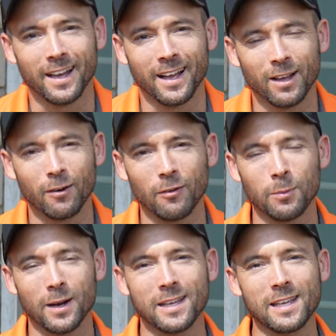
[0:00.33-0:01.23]
Hello
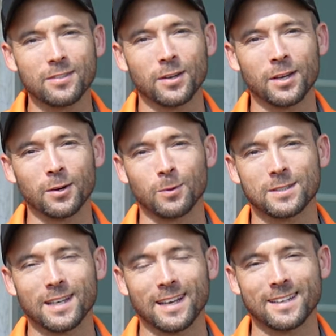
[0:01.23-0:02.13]
everybody, Ethan here with
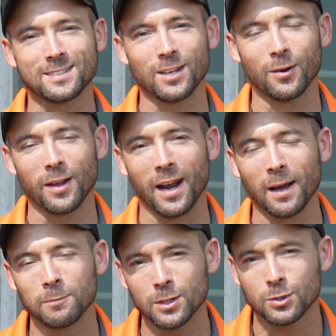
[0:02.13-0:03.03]
Standing Stone, and
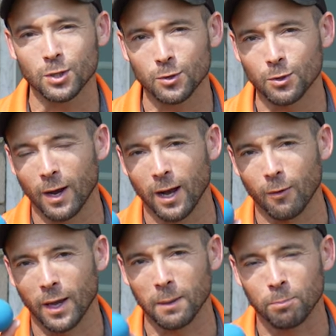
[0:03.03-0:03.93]
I'm gonna show you
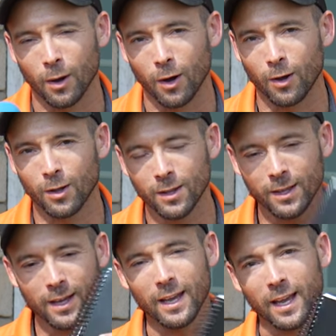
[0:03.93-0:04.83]
how a ball,
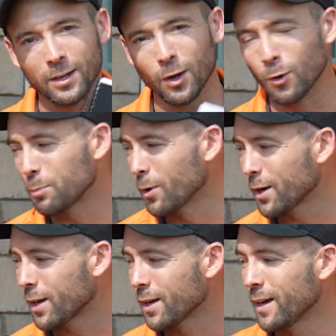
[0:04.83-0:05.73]
a
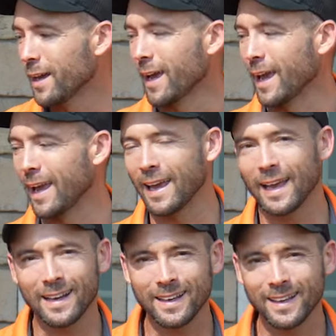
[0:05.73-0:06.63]
notebook,
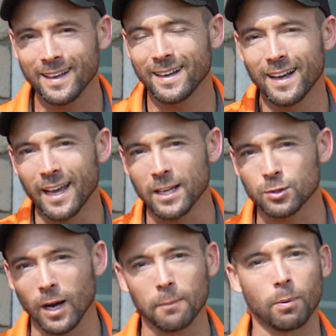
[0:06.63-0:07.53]
and a
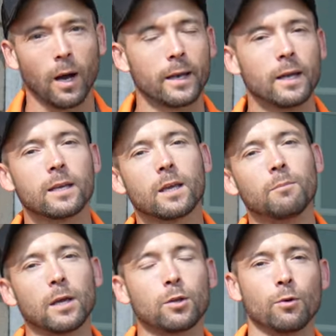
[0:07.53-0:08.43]
tripod
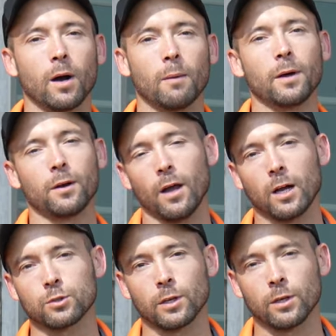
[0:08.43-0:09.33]
can make you a better
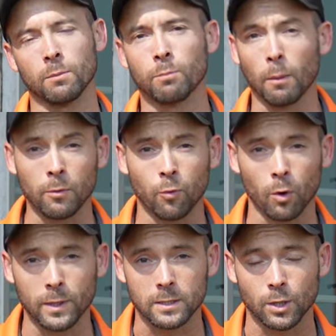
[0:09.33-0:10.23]
dog trainer. But before
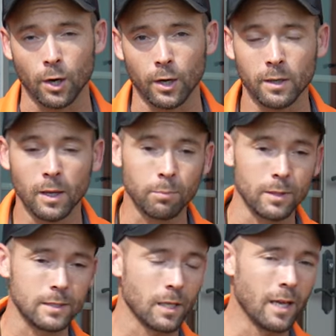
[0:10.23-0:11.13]
we get started,
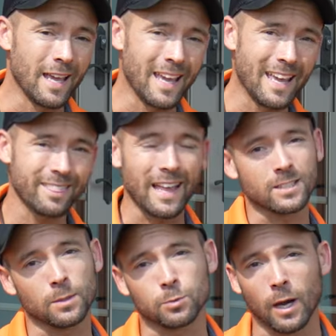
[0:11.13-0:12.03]
please hit
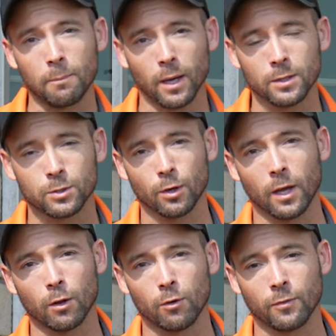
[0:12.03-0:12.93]
that subscribe button, turn
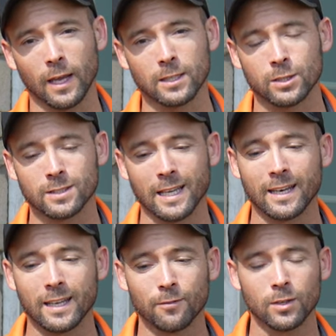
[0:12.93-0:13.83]
on notifications,
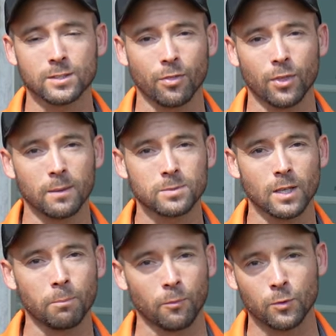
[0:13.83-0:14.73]
and give us a thumbs
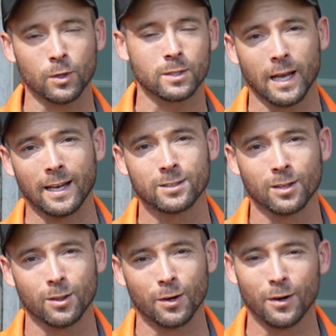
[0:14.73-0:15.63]
up if you're excited
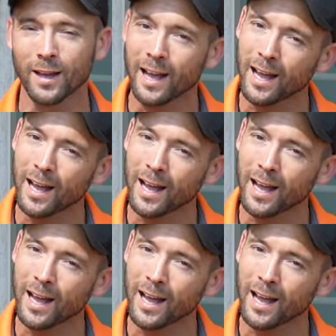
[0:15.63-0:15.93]
to learn